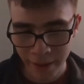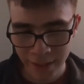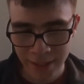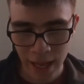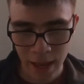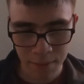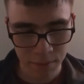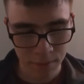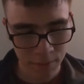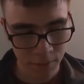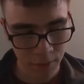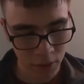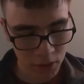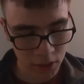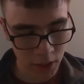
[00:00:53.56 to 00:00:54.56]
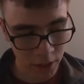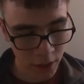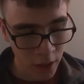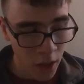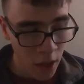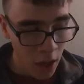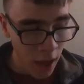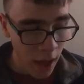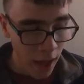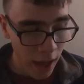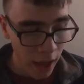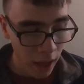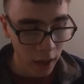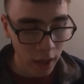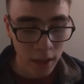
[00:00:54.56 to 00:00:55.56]
Sam Wilson.
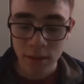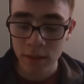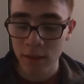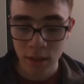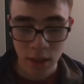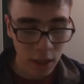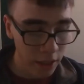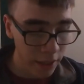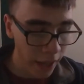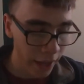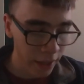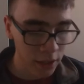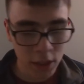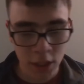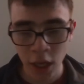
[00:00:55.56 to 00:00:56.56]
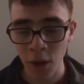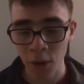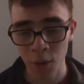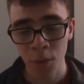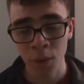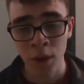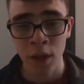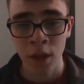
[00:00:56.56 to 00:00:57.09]
And yeah, so.